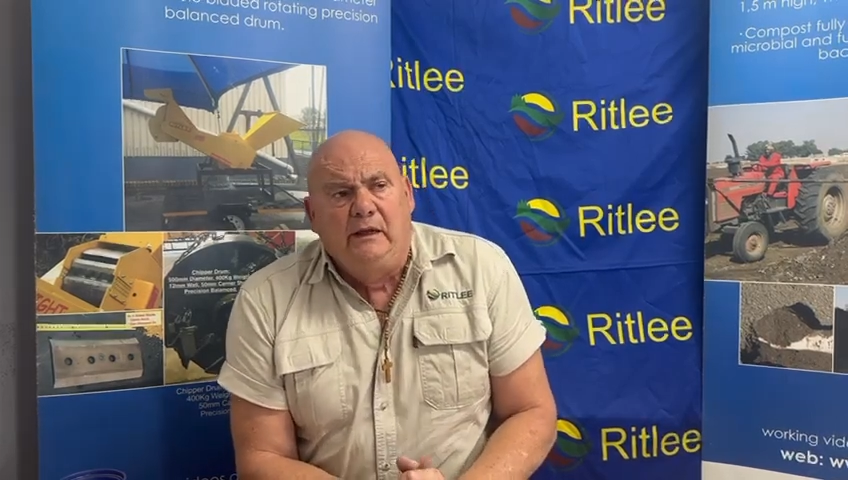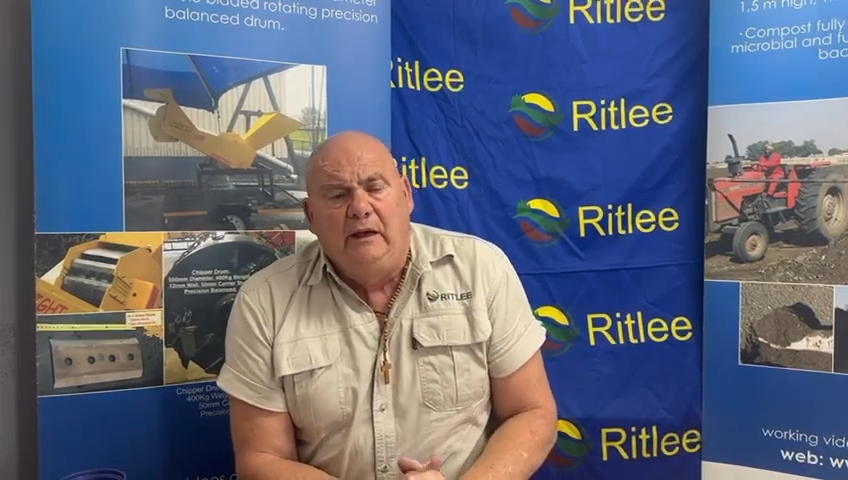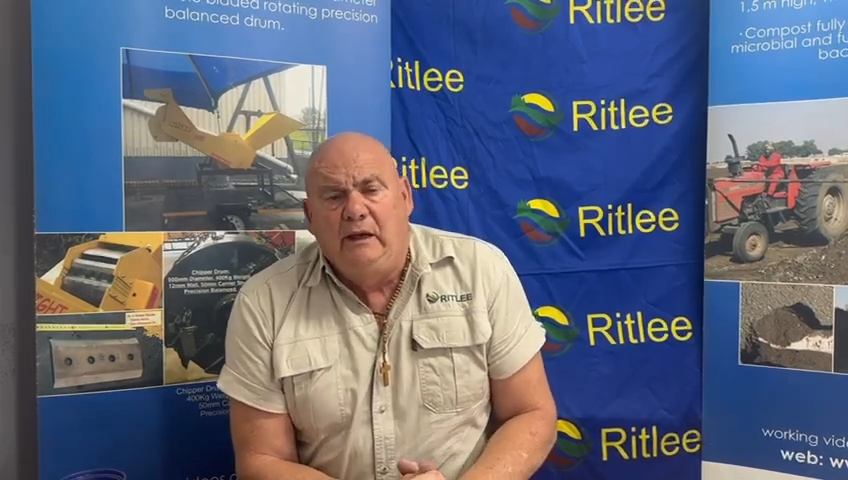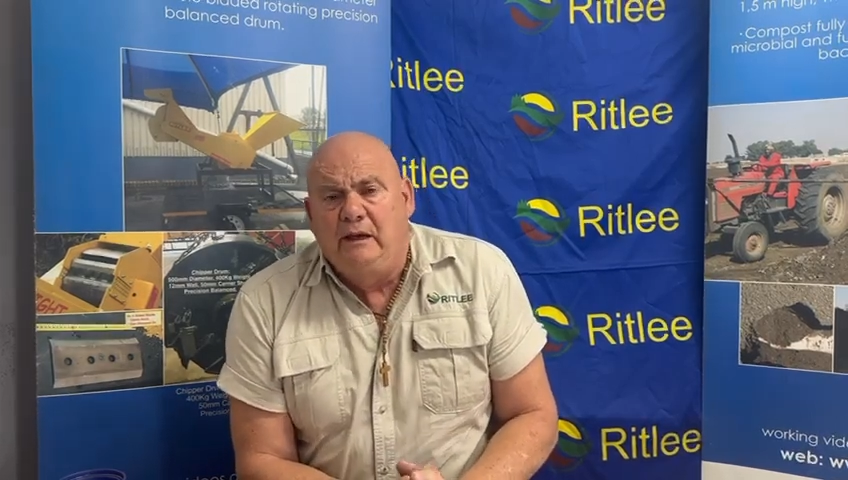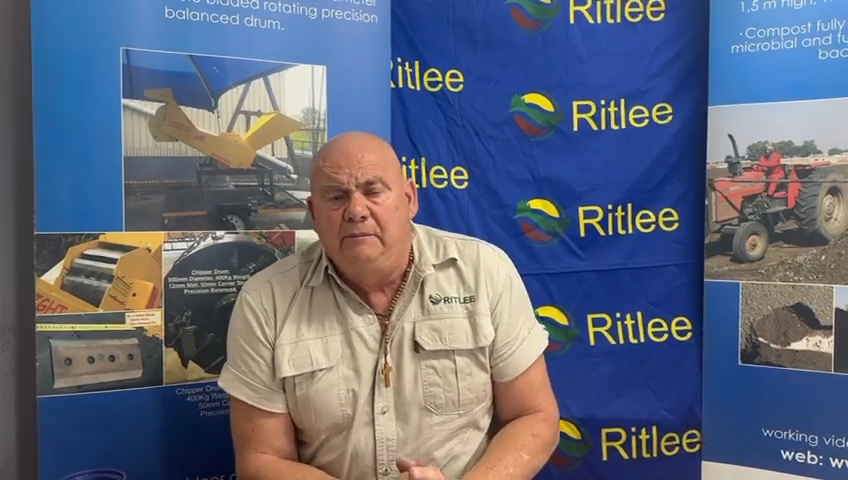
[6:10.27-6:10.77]

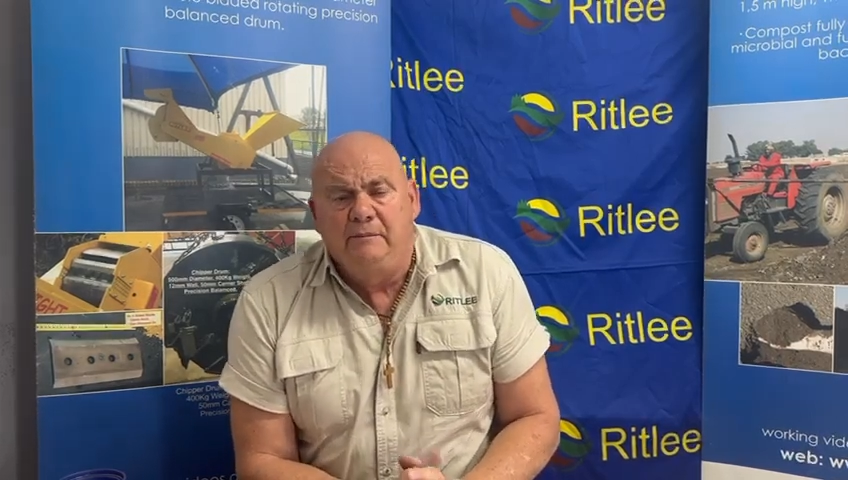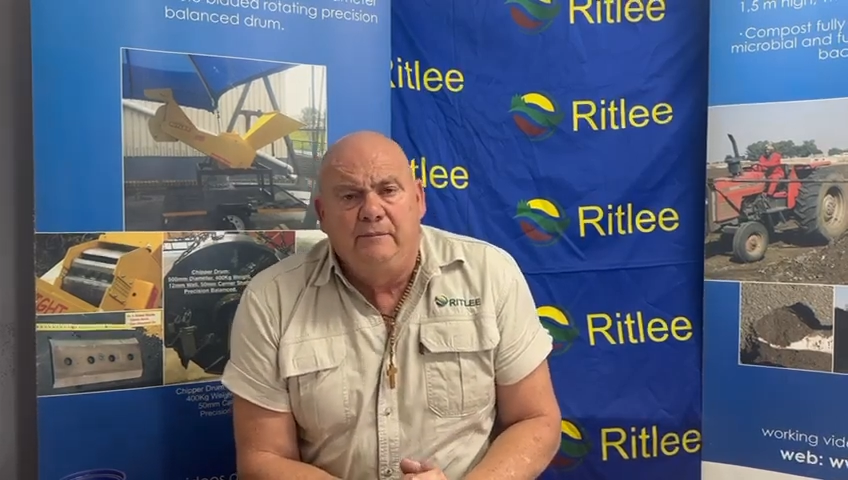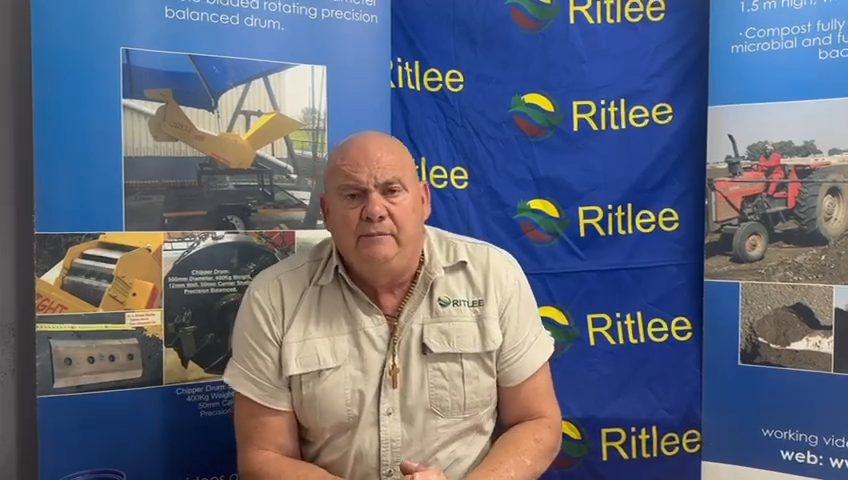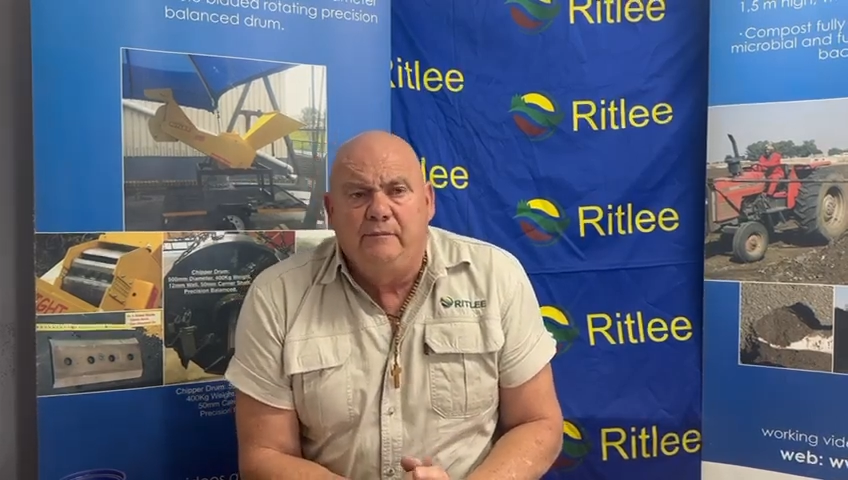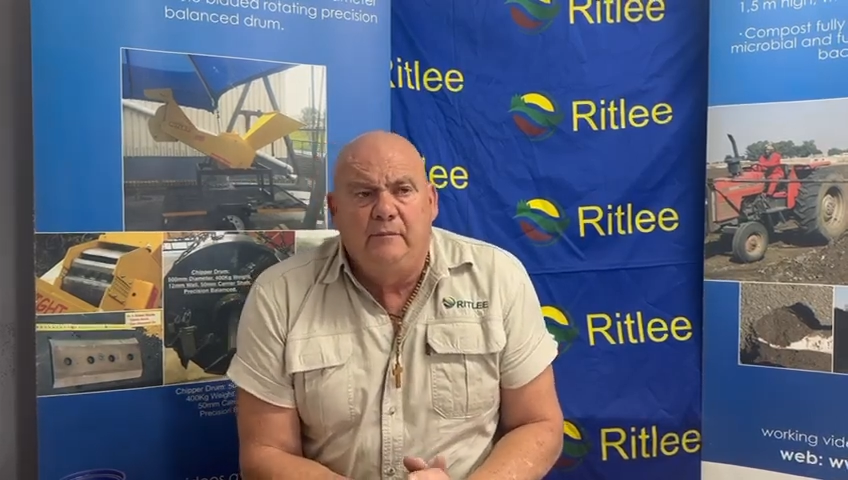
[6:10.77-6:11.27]

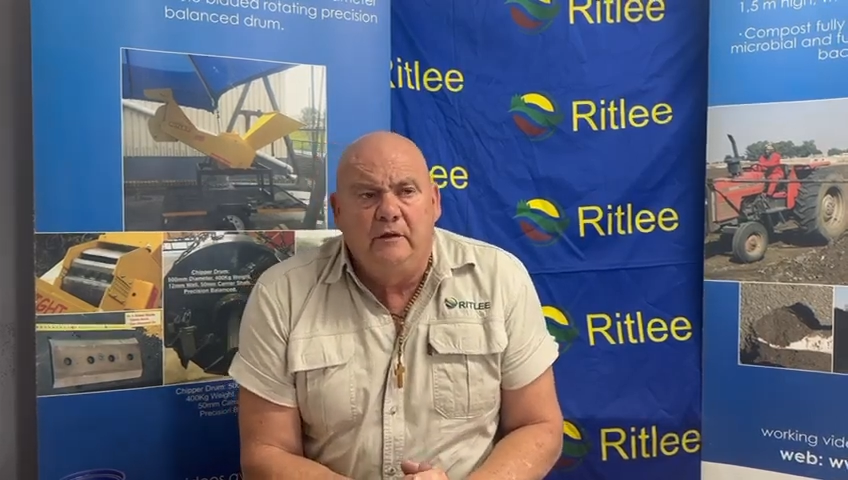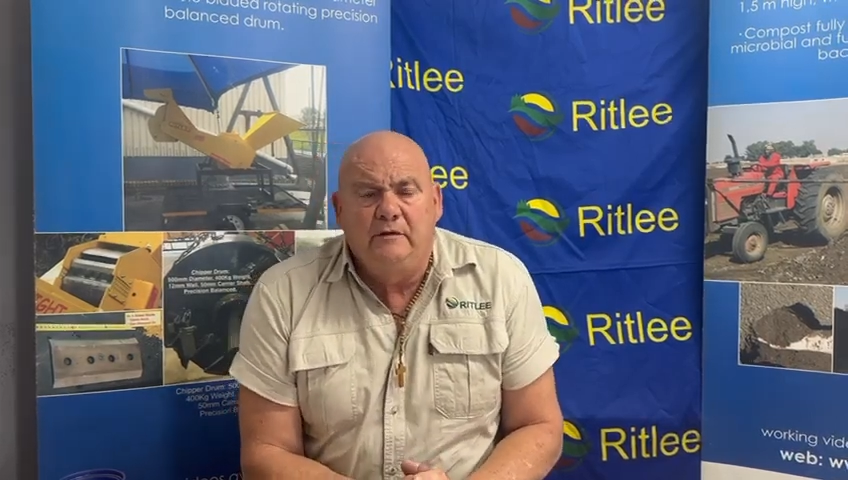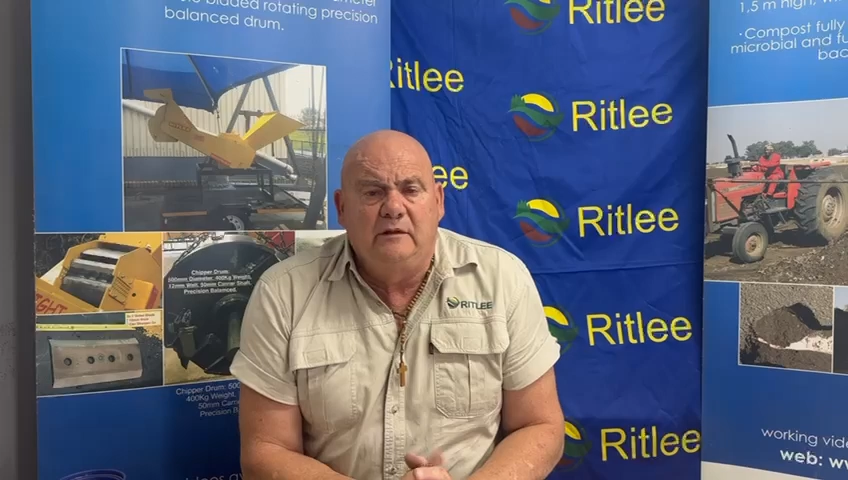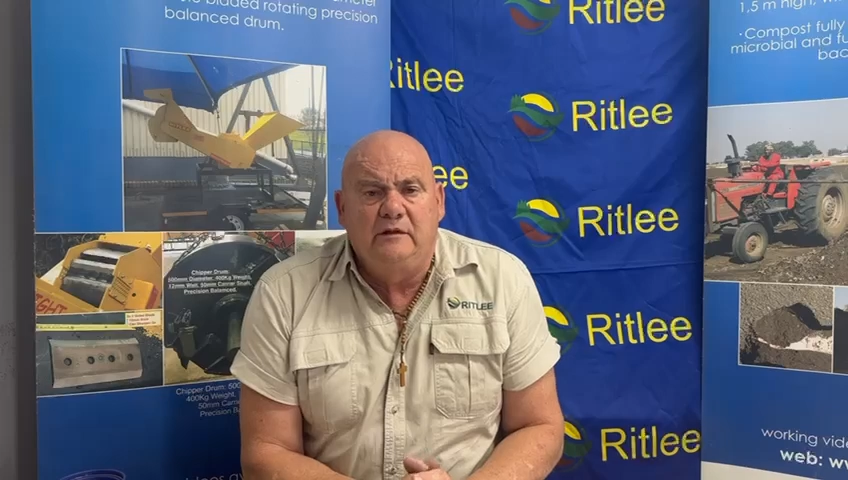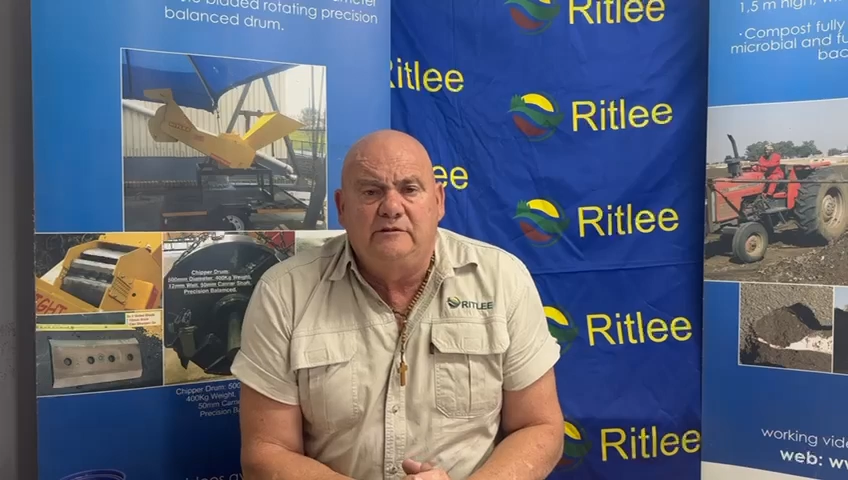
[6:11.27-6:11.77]

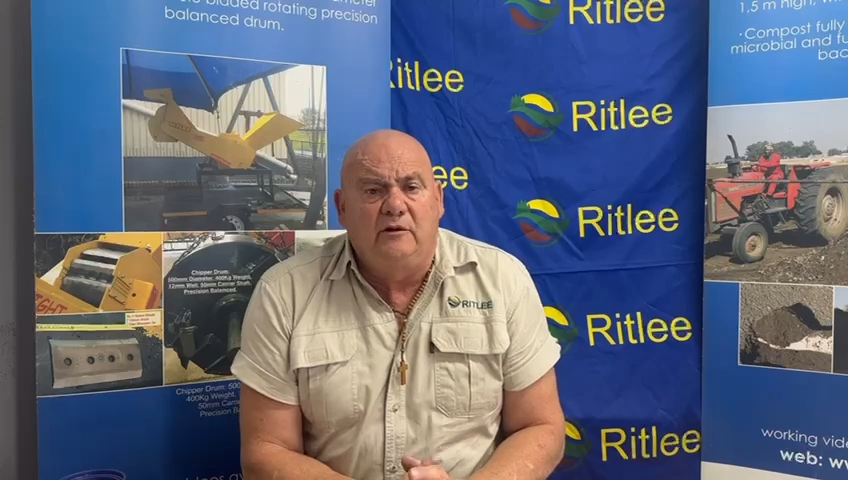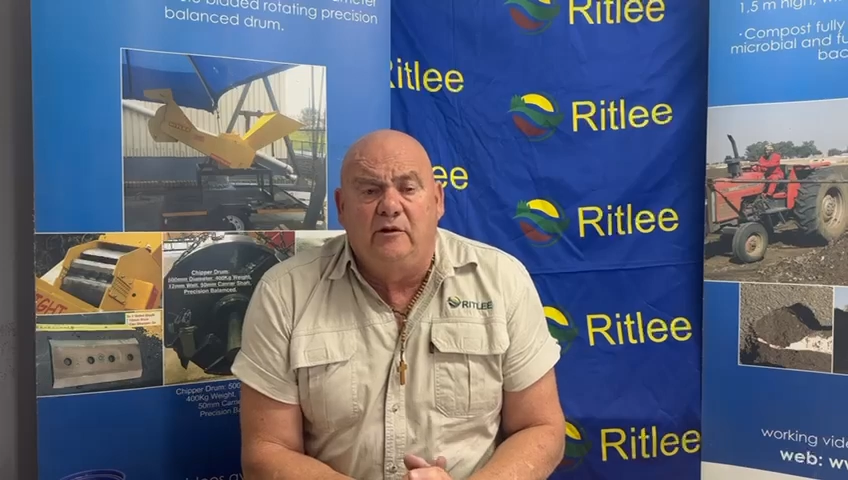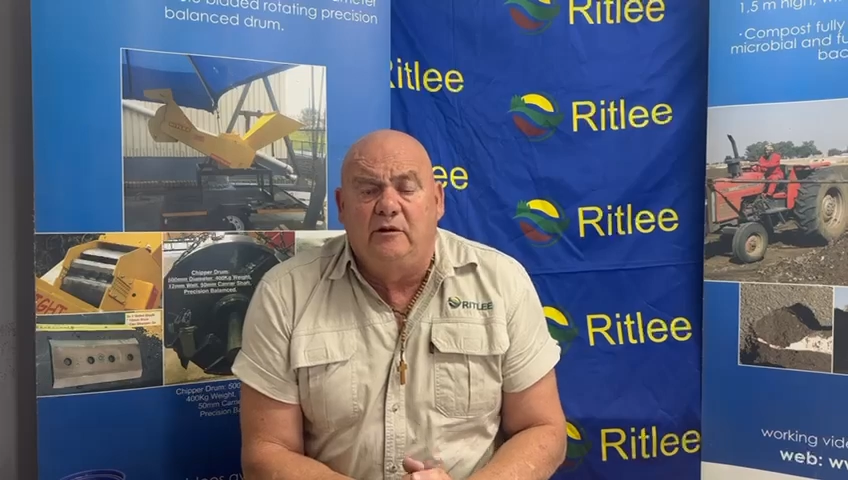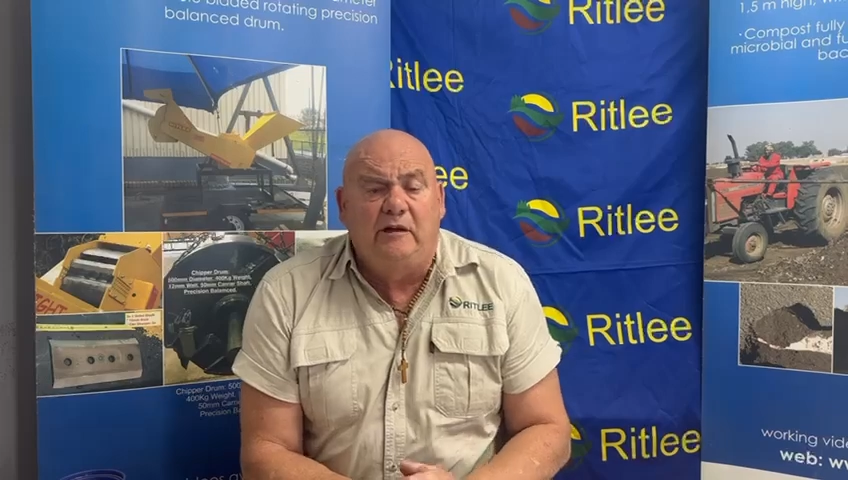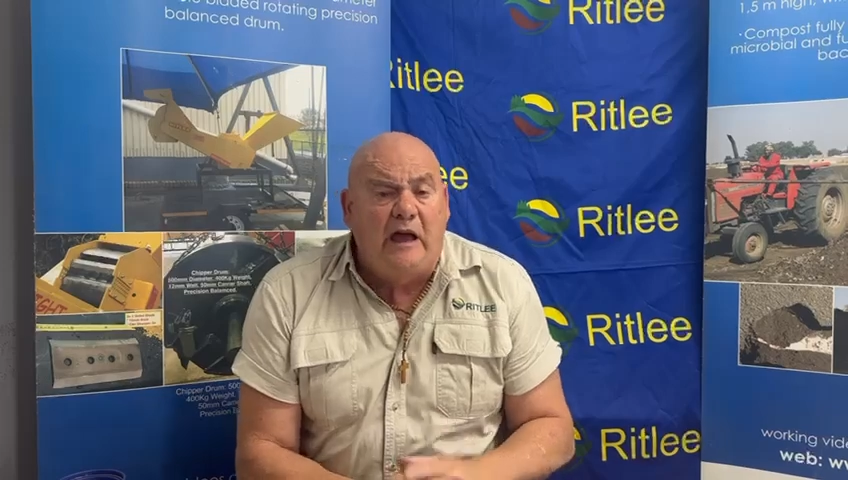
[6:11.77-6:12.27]
There's a
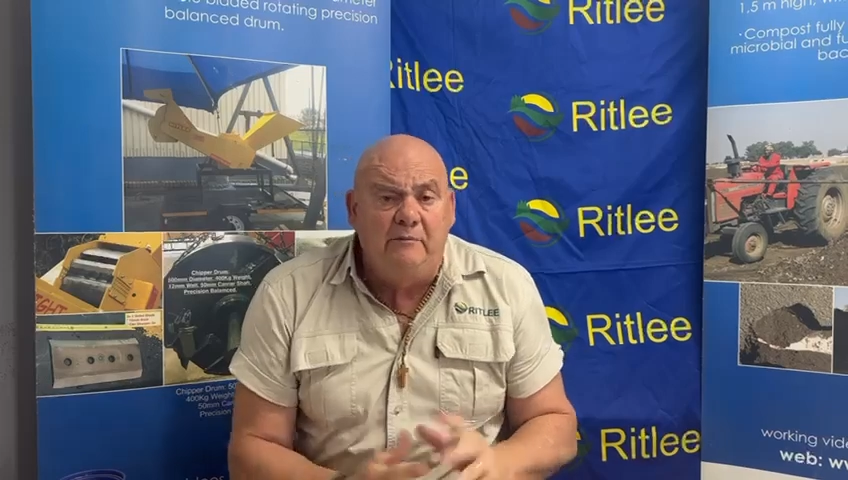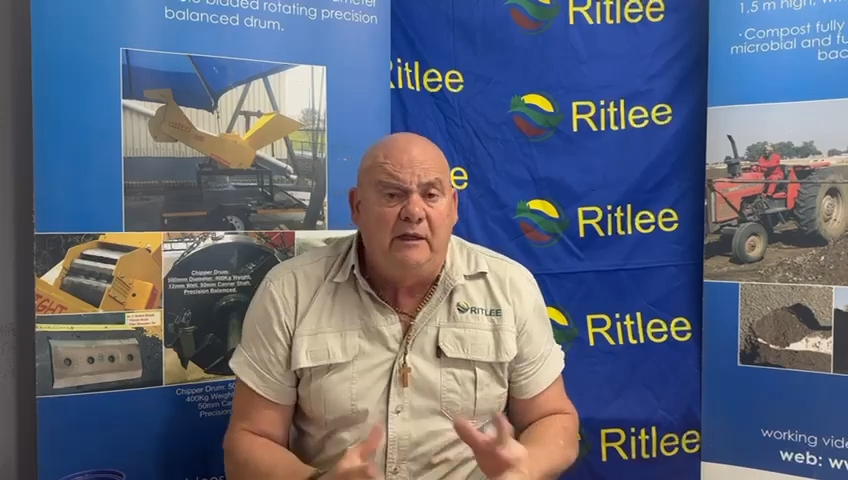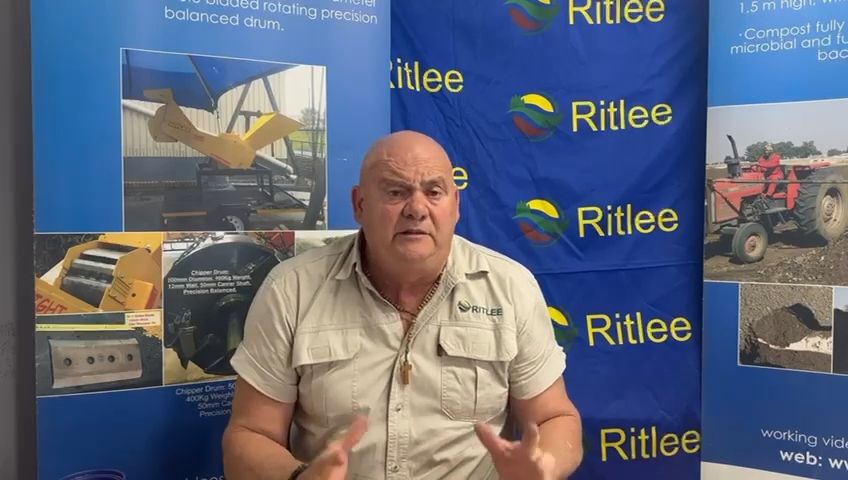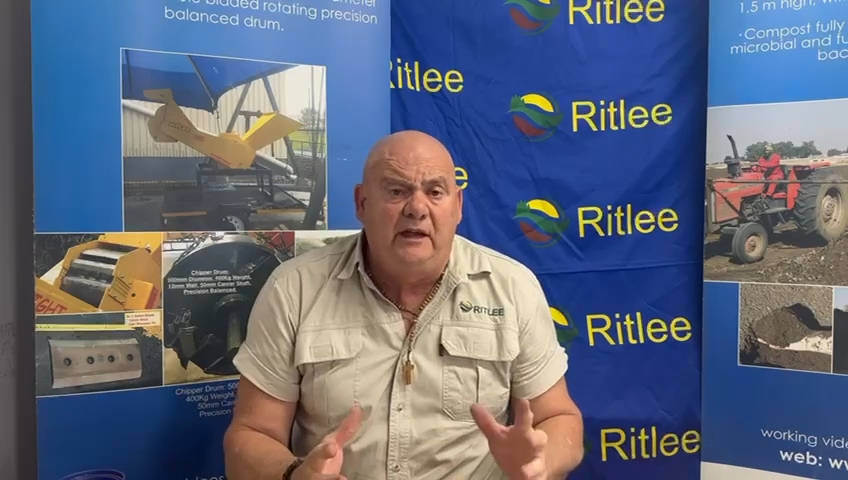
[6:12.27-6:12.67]
lot of game that's